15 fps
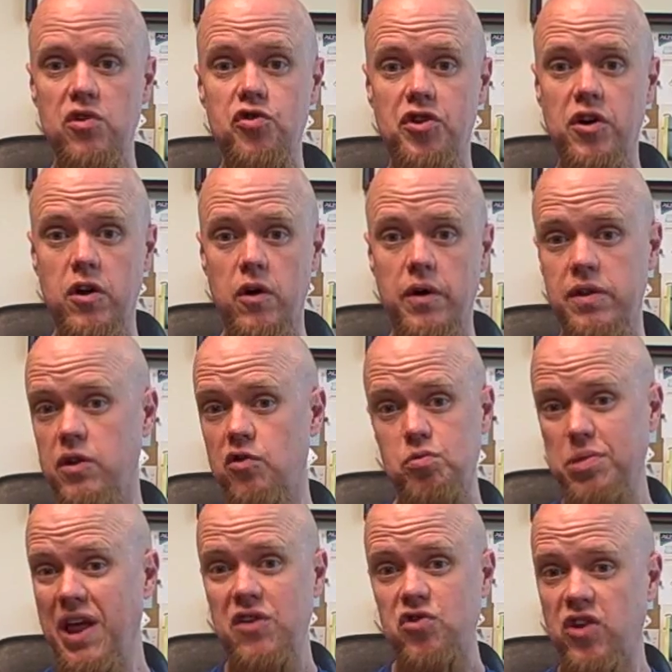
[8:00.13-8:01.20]
to start calling those
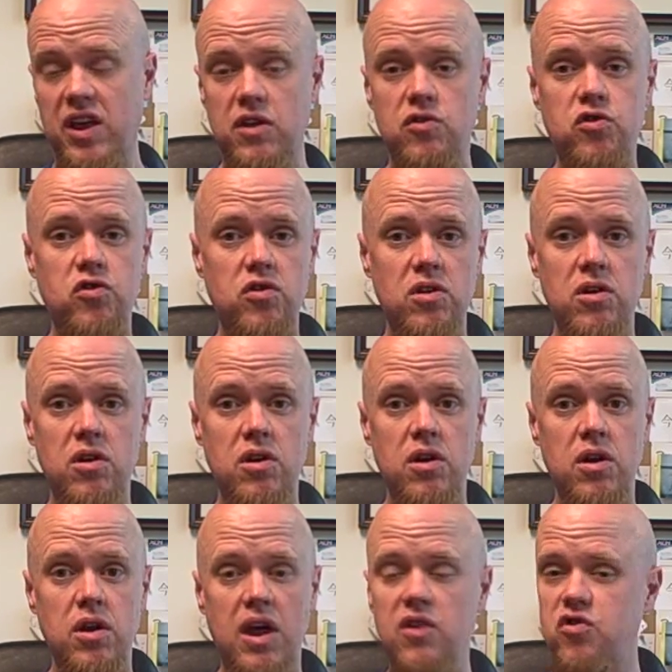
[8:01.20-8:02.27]
blessings
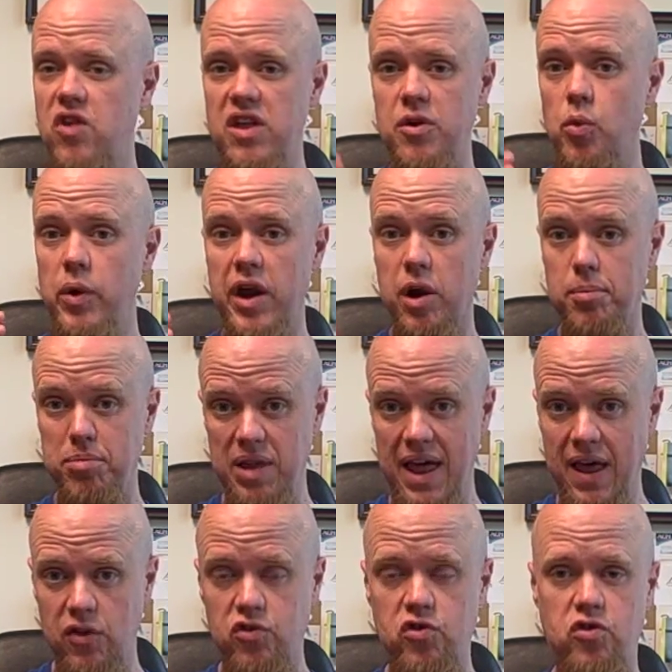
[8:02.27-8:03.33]
and say that we are
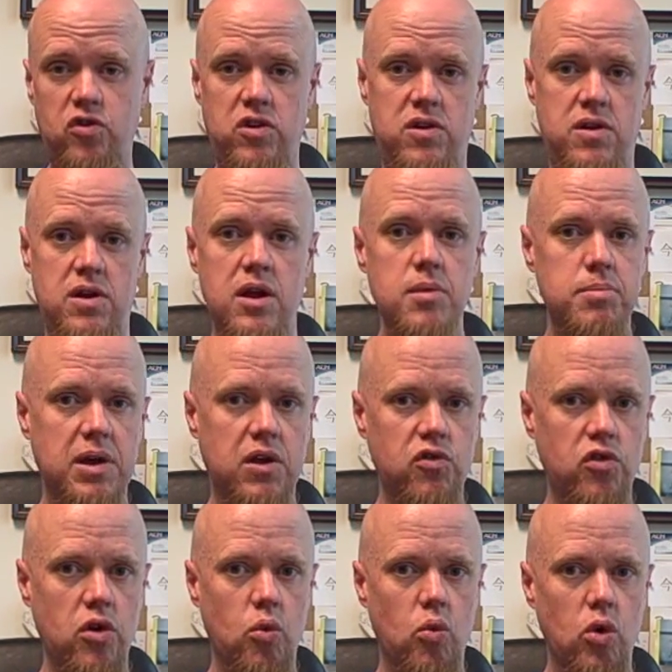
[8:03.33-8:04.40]
blessed,
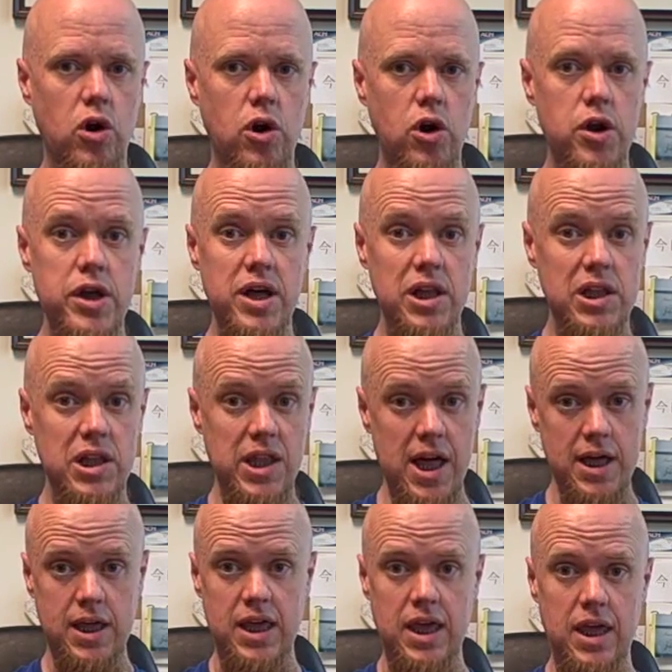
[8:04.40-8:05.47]
because the word
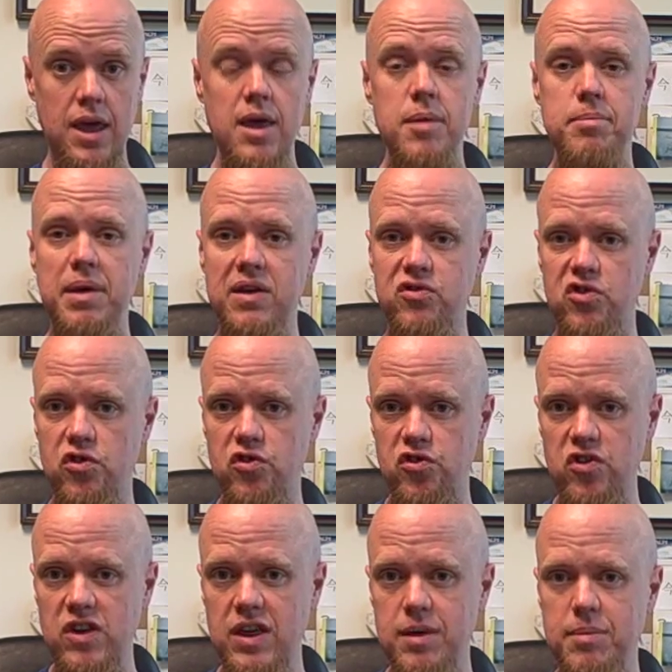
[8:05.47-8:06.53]
lucky makes it
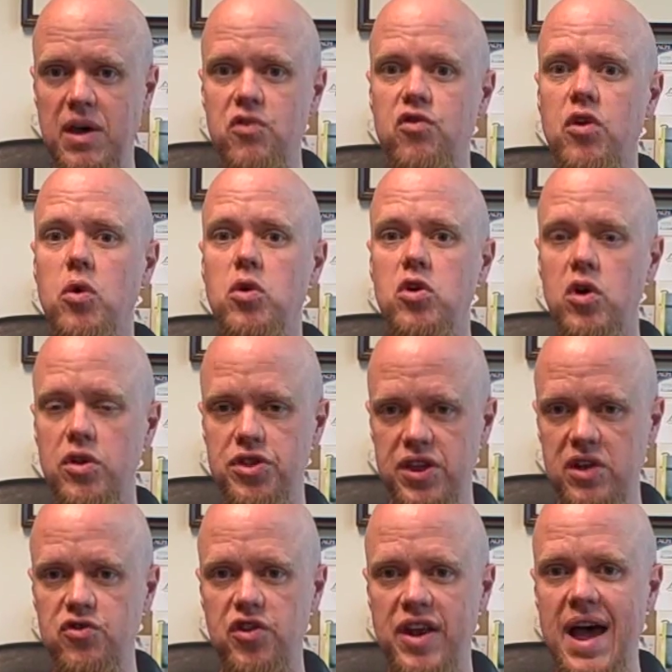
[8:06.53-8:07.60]
seem as though good
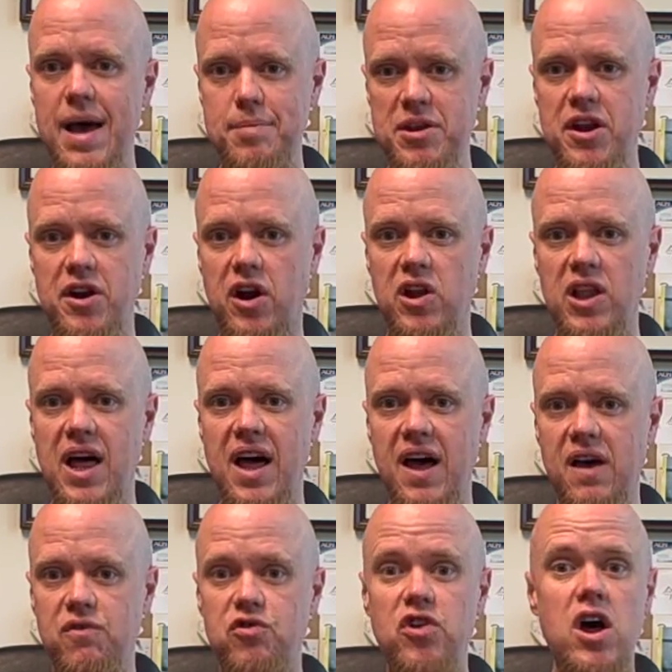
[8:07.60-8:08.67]
things that happen in our
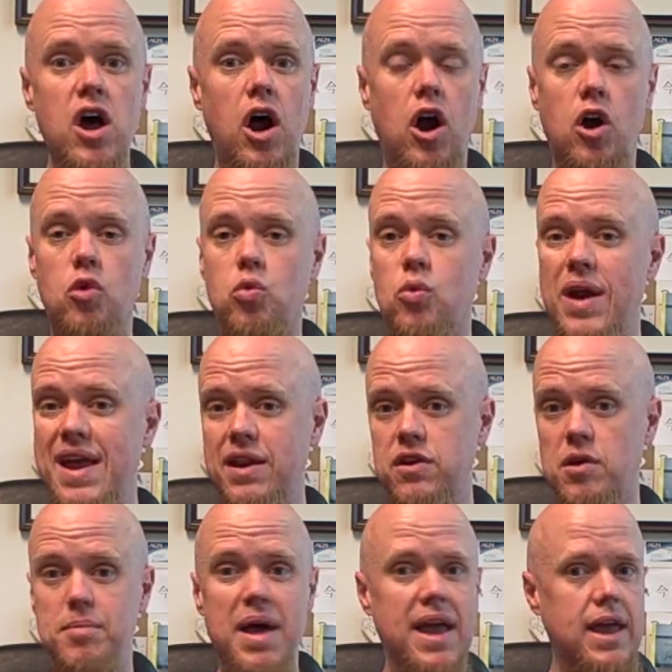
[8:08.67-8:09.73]
lives are
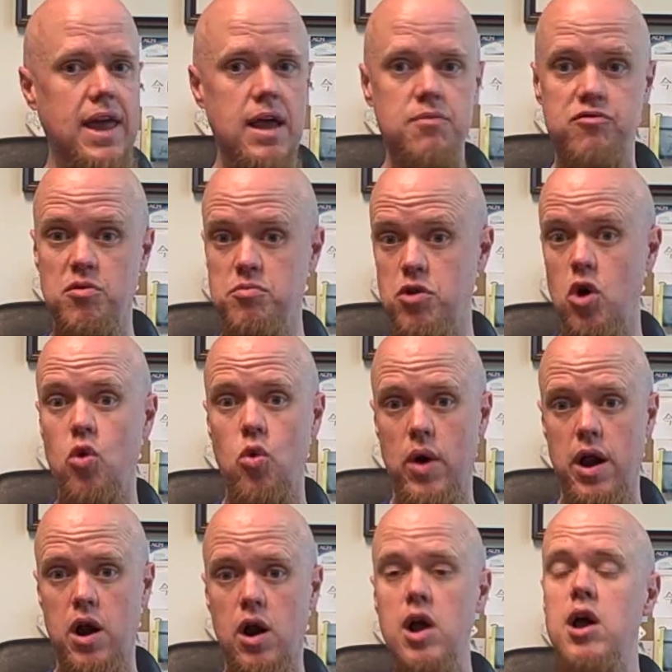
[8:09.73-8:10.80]
random and came from
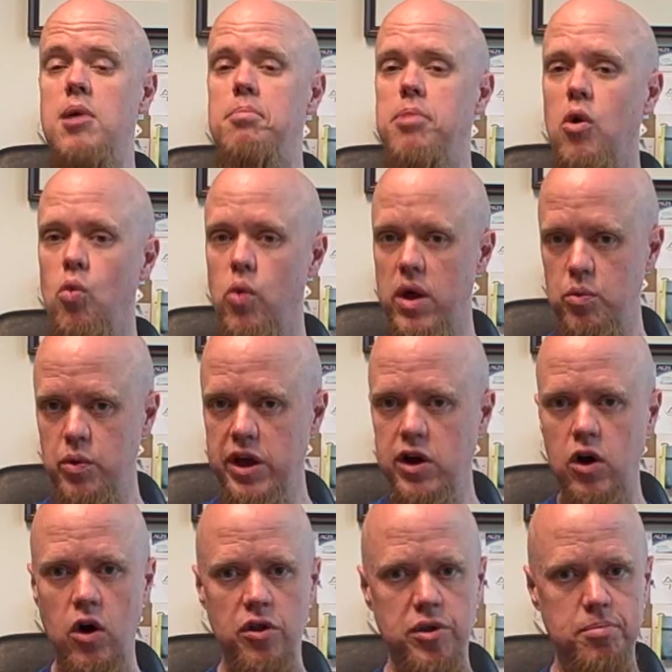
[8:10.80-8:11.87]
nowhere. But when we
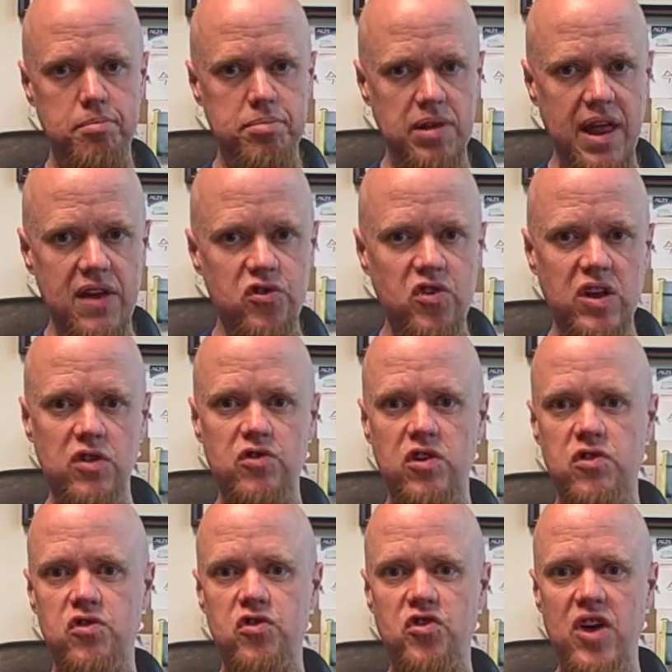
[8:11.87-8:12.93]
call them blessings
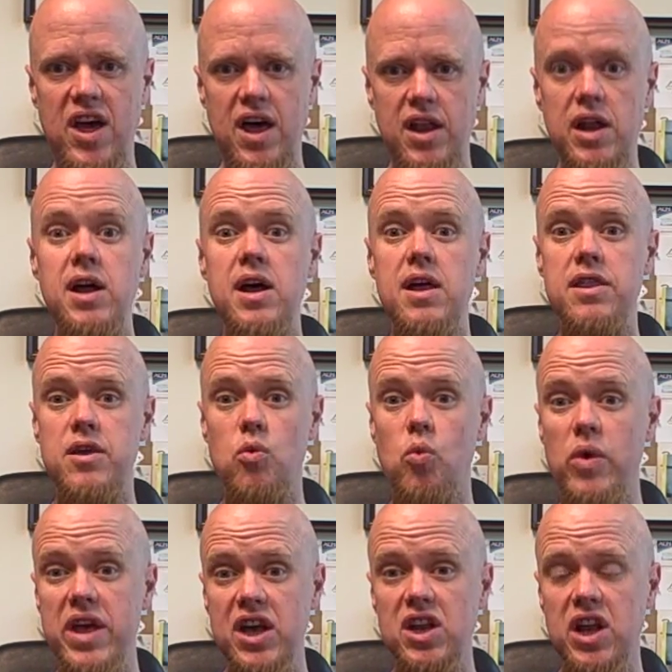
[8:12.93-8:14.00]
instead, then
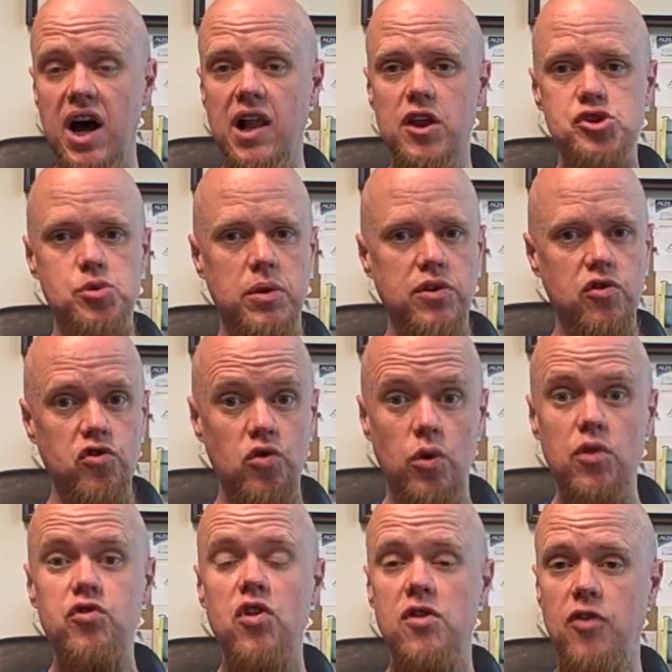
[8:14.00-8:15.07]
we acknowledge what the
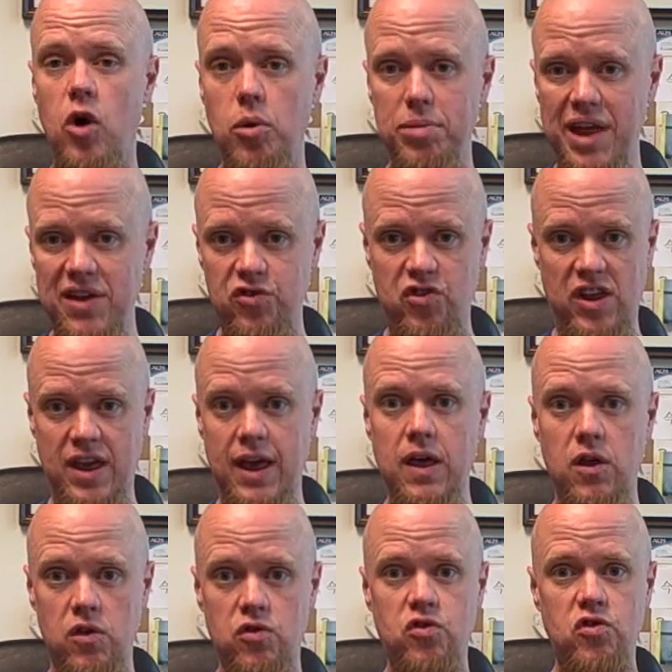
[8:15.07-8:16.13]
source of all blessing
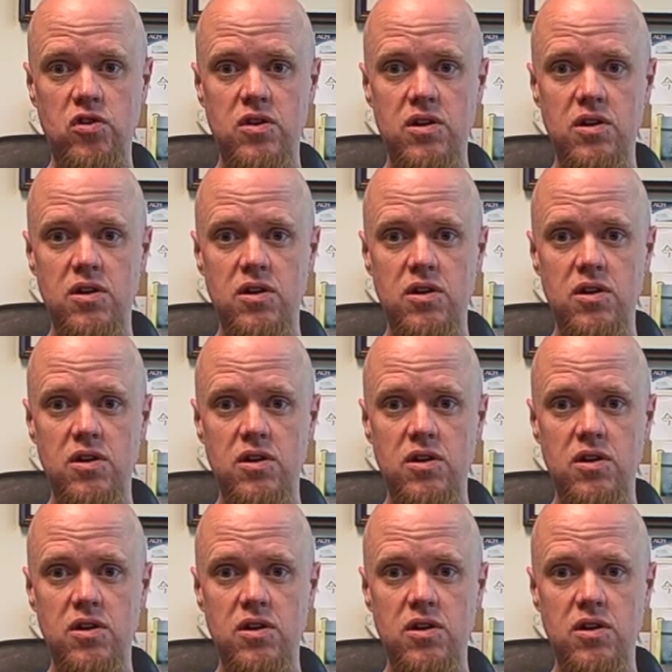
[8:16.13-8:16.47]
is.